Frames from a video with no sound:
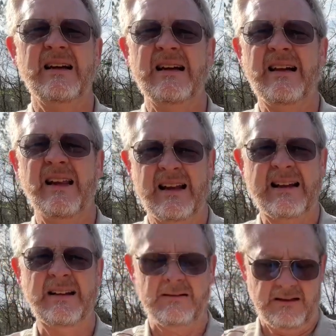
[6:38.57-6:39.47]
they like
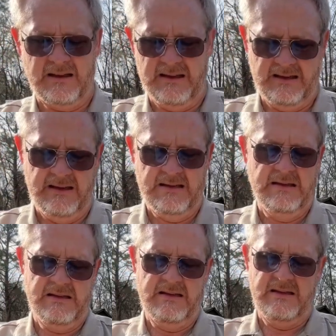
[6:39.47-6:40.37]
it dark.
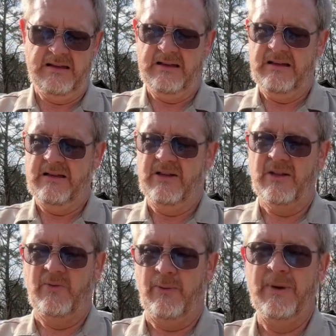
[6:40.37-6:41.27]

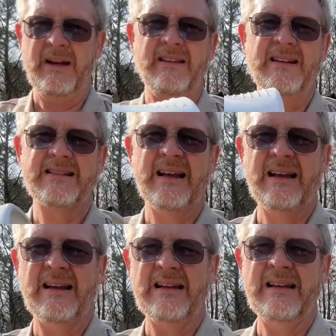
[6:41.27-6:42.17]
So if you paint the inside
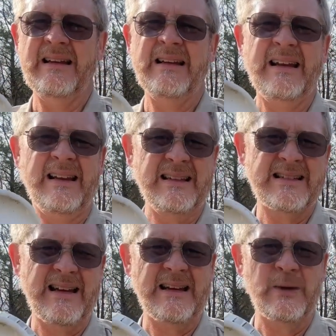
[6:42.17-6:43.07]
of that lid and the
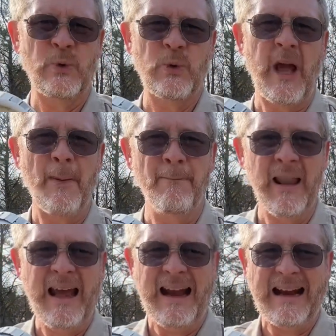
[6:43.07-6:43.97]
inside of that gourd
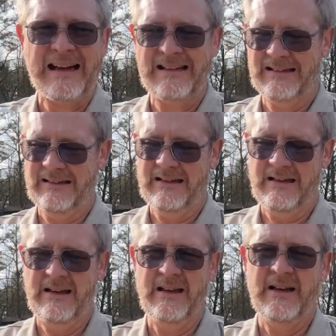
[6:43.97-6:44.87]
black,
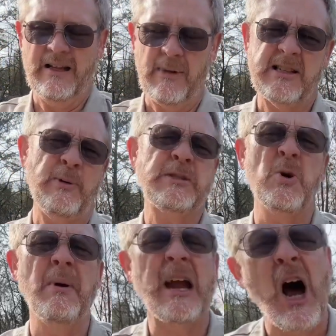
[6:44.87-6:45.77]
you might say, well, it's
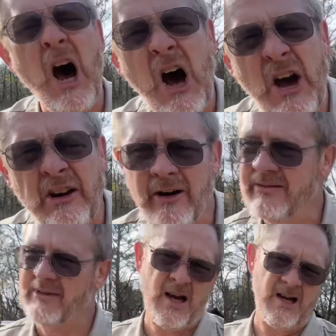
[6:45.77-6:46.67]
gonna make it hotter.
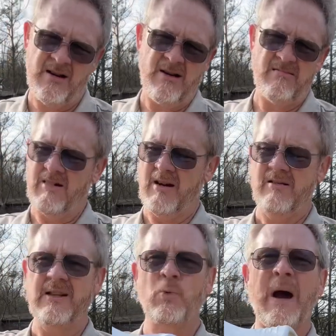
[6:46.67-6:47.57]
No,
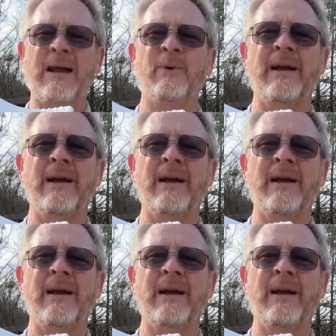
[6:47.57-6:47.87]
it's white on the